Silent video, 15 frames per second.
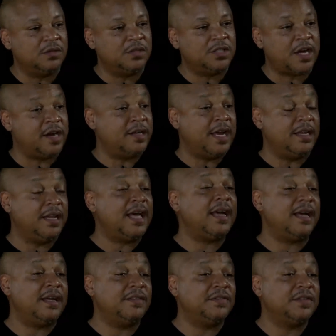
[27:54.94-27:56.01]
Saturday Night
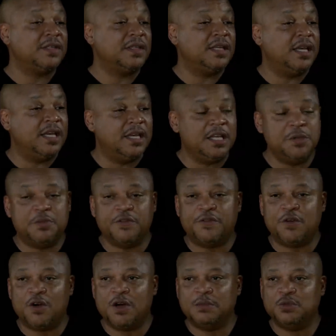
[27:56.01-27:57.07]
Live. Yes. And he
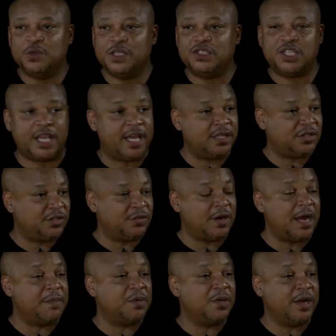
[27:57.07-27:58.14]
performed with Chance the
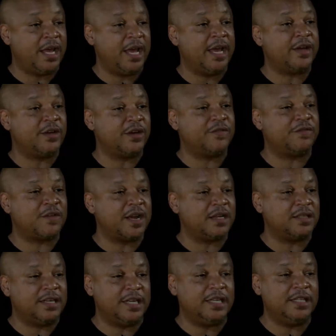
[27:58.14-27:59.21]
Rapper and Kirk
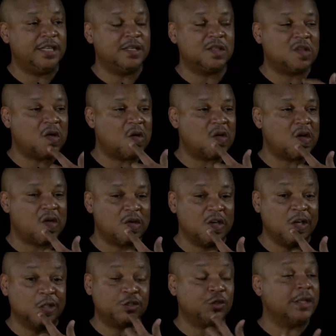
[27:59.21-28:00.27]
Franklin, and he did a song called
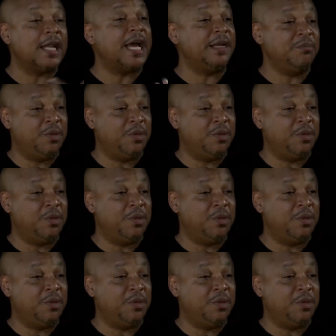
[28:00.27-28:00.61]
Ultra Light